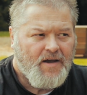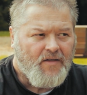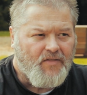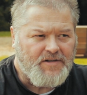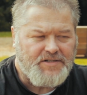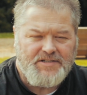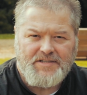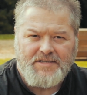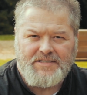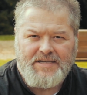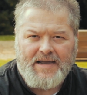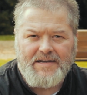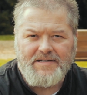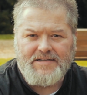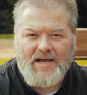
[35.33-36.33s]
This is the
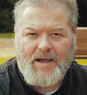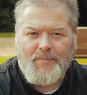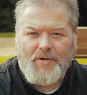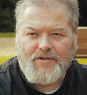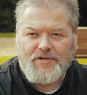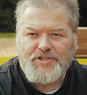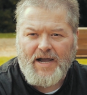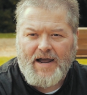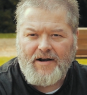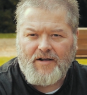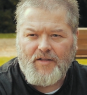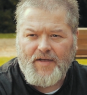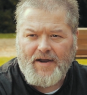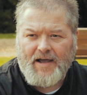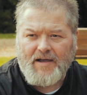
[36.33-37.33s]
second time on the
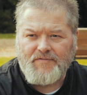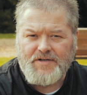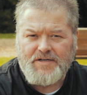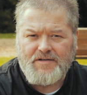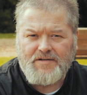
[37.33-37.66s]
channel that I've